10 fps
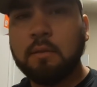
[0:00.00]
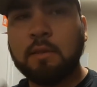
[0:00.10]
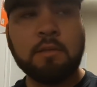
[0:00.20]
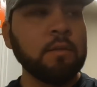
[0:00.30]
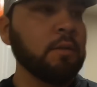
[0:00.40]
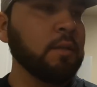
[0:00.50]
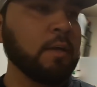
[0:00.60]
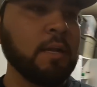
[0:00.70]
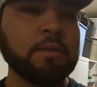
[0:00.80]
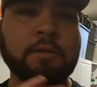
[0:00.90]
that's another thing that I
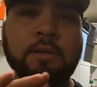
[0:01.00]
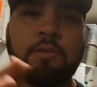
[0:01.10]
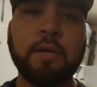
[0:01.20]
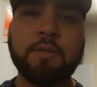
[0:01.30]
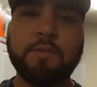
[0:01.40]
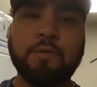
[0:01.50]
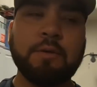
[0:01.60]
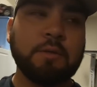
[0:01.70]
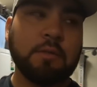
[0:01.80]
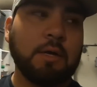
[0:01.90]
kind of suggest you guys do
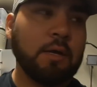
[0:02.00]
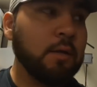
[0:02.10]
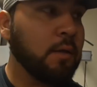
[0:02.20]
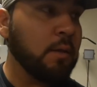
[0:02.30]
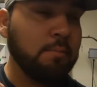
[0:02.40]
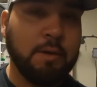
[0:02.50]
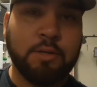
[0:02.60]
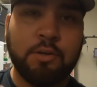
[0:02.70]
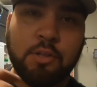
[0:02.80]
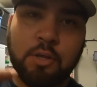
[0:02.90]
is make
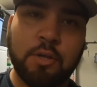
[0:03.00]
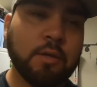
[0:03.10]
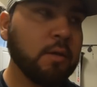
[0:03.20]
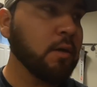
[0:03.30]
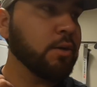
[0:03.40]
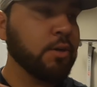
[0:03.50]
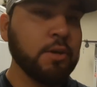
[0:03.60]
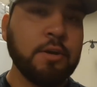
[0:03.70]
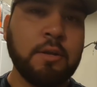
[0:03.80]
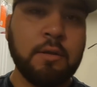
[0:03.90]
sure you look under
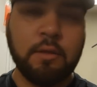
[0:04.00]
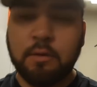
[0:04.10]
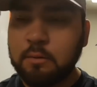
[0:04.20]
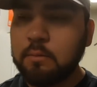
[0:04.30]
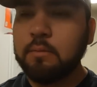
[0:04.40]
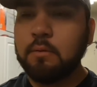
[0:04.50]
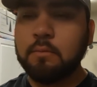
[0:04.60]
your hood, you know,